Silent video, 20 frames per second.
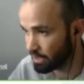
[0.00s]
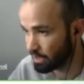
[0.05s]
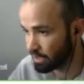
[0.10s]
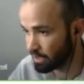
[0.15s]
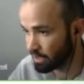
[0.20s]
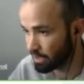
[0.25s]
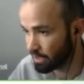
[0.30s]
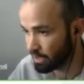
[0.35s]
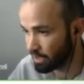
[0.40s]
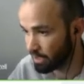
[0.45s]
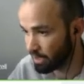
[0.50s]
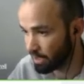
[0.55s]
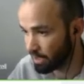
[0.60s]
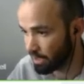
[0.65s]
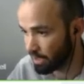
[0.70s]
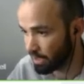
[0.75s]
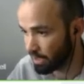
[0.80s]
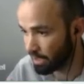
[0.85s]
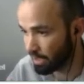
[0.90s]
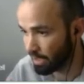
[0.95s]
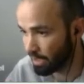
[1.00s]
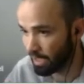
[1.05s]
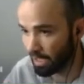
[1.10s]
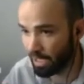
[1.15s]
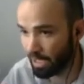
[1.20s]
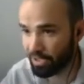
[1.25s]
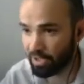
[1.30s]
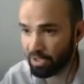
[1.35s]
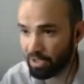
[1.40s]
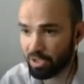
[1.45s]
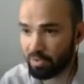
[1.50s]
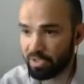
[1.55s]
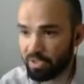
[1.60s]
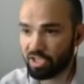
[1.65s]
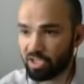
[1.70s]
Nothing is said.